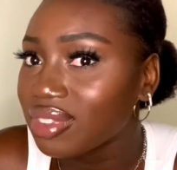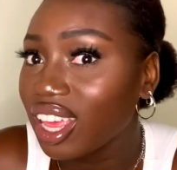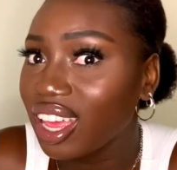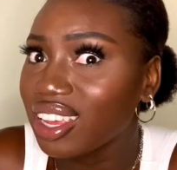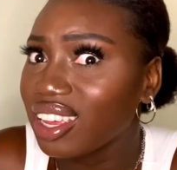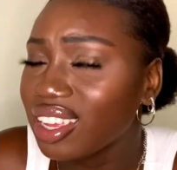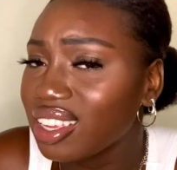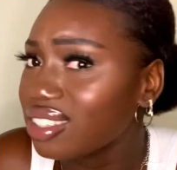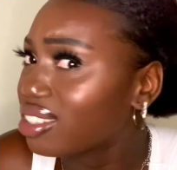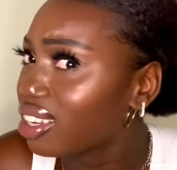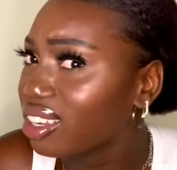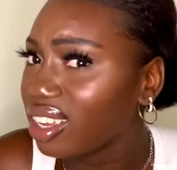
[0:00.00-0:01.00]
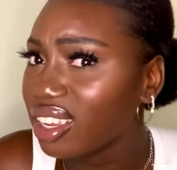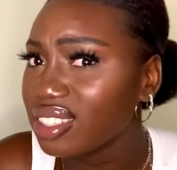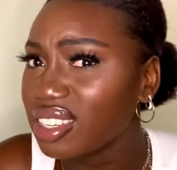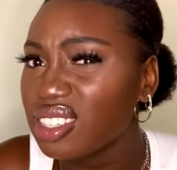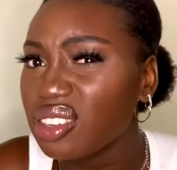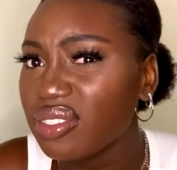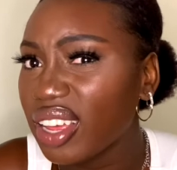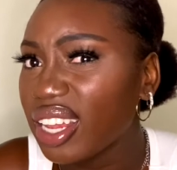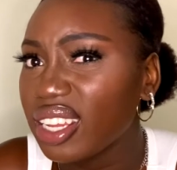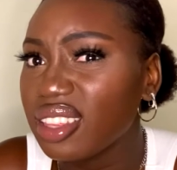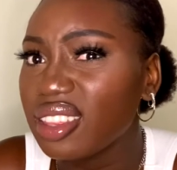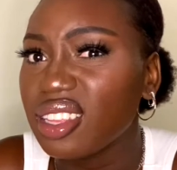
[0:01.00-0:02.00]
I guess that's a
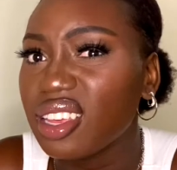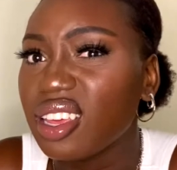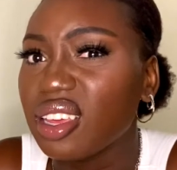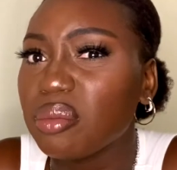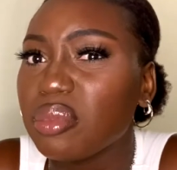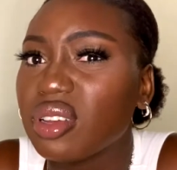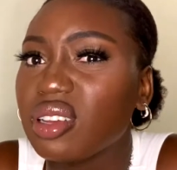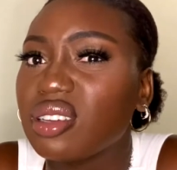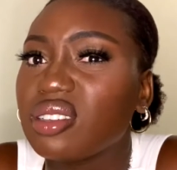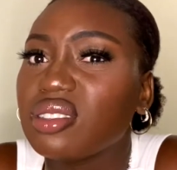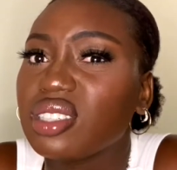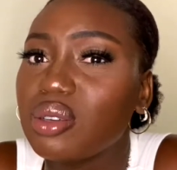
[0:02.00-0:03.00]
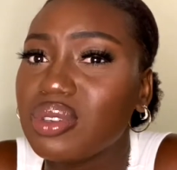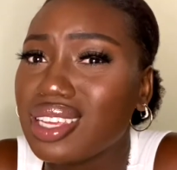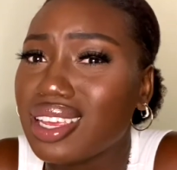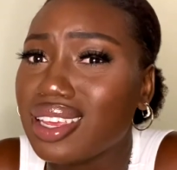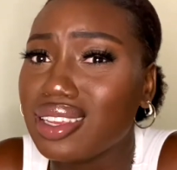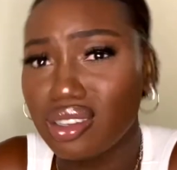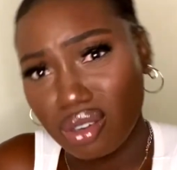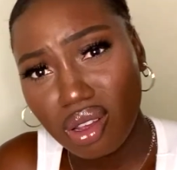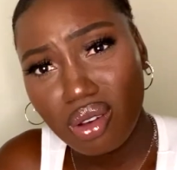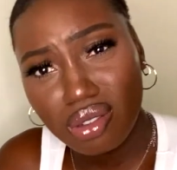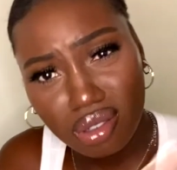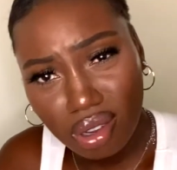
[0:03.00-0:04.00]
valid thing. But he was like, you
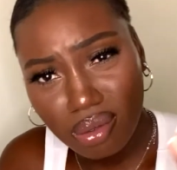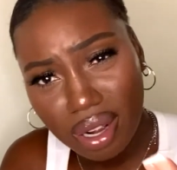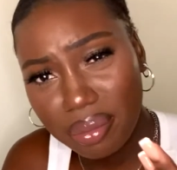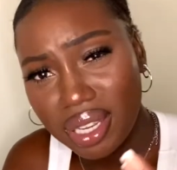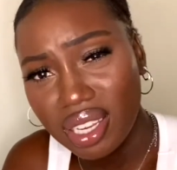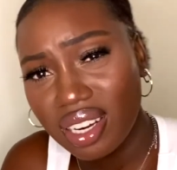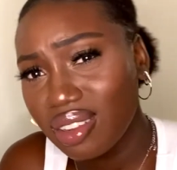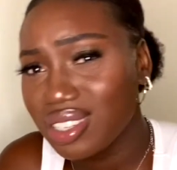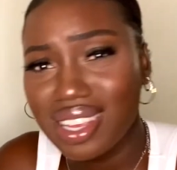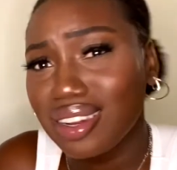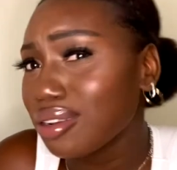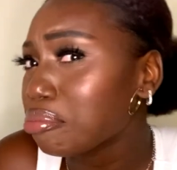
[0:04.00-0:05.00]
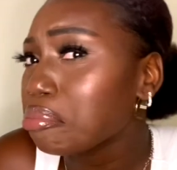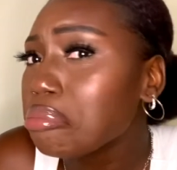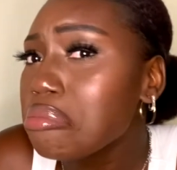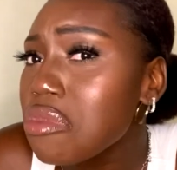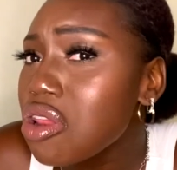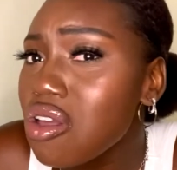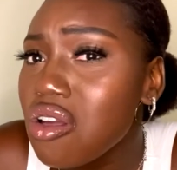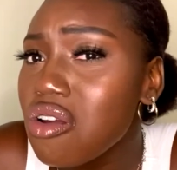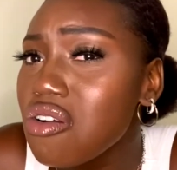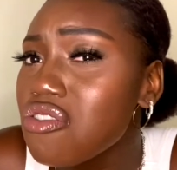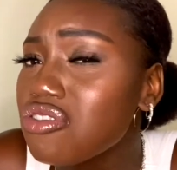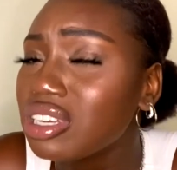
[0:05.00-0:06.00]
know what I mean? I was like,
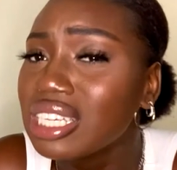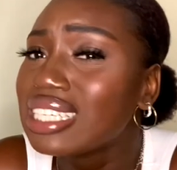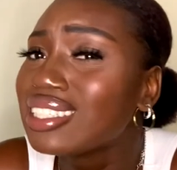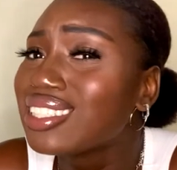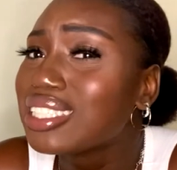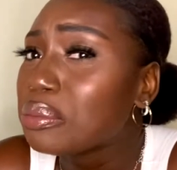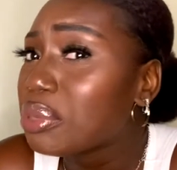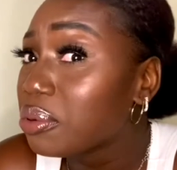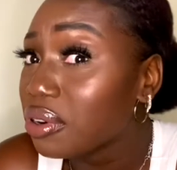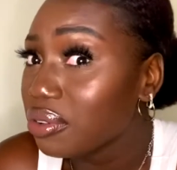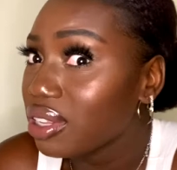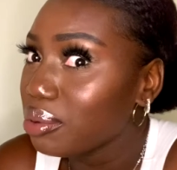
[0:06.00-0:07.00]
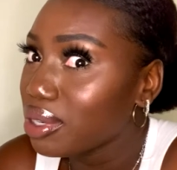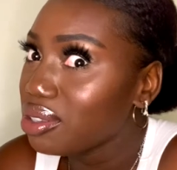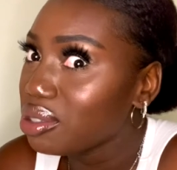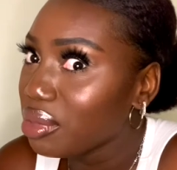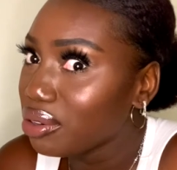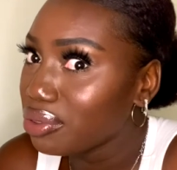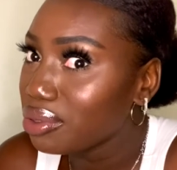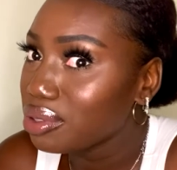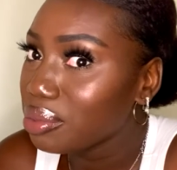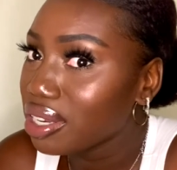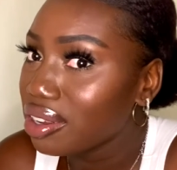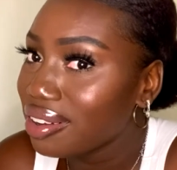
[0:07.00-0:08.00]
no, people don't really be using my phone to
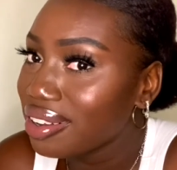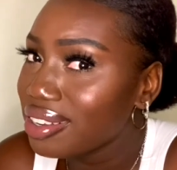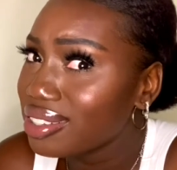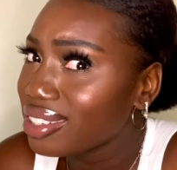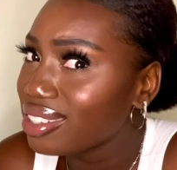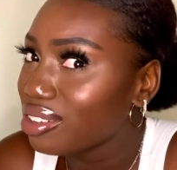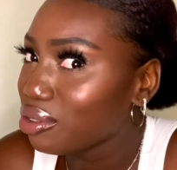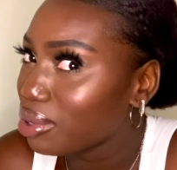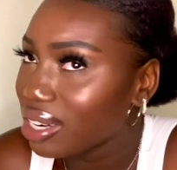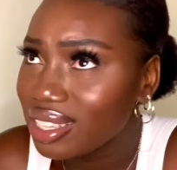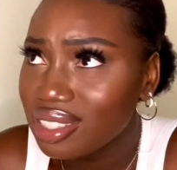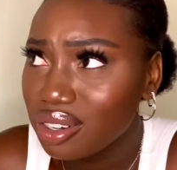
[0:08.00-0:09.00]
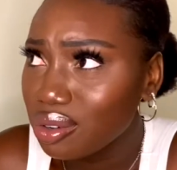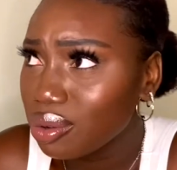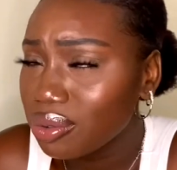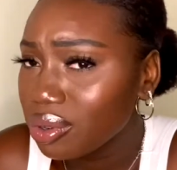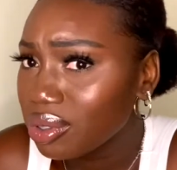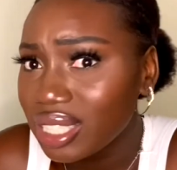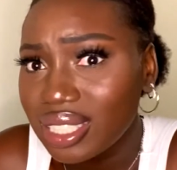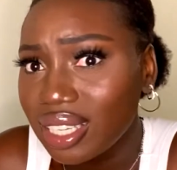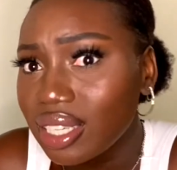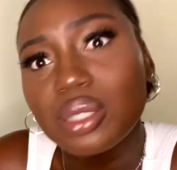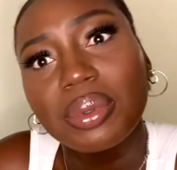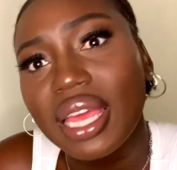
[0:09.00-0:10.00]
make calls because everybody has their own phone these
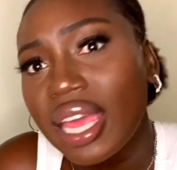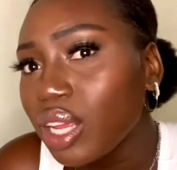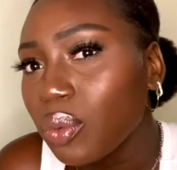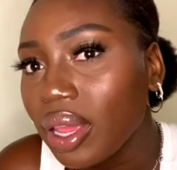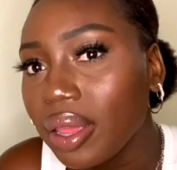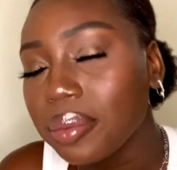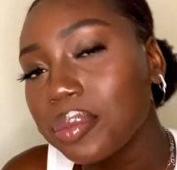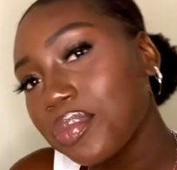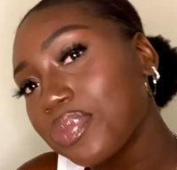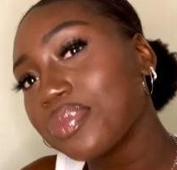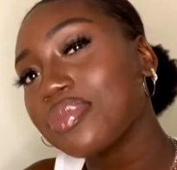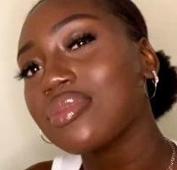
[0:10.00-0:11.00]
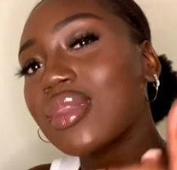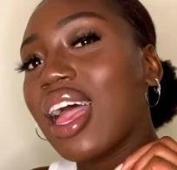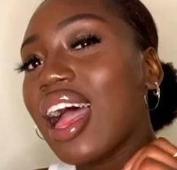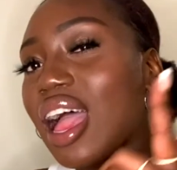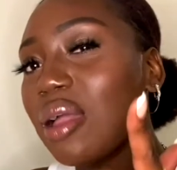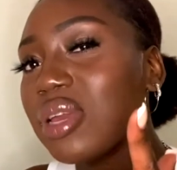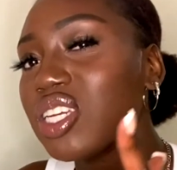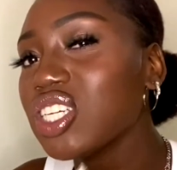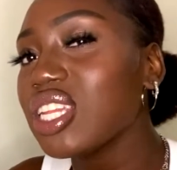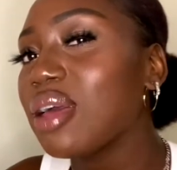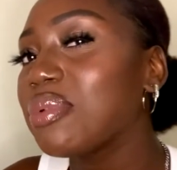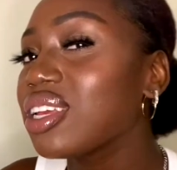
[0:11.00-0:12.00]
days. But anyway, I mentioned
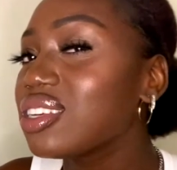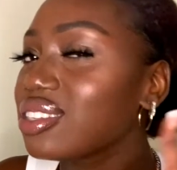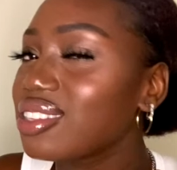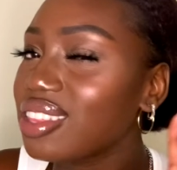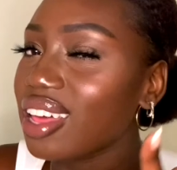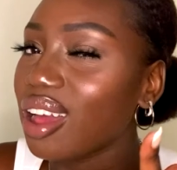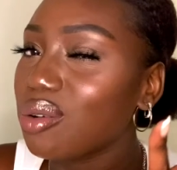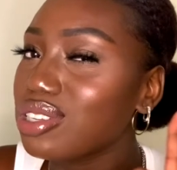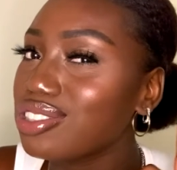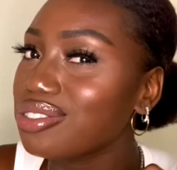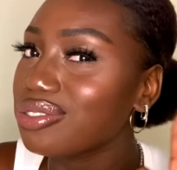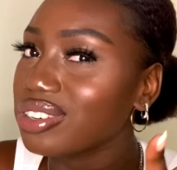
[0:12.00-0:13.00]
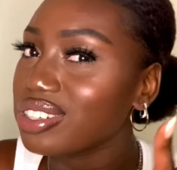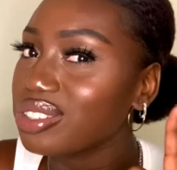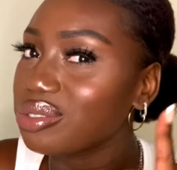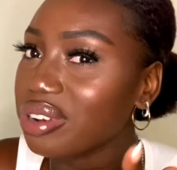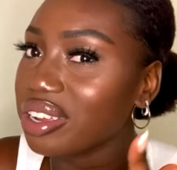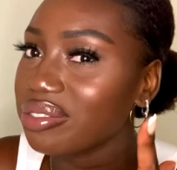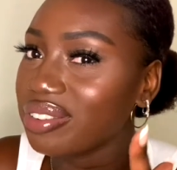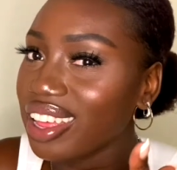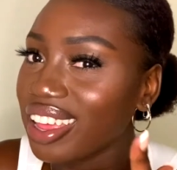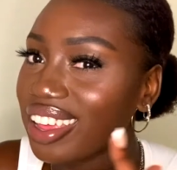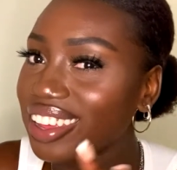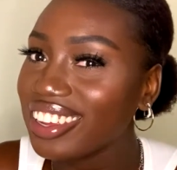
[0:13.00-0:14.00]
that because that was the first red
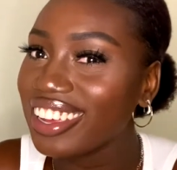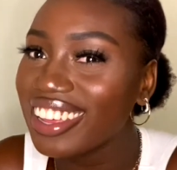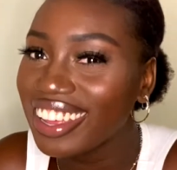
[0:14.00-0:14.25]
flag.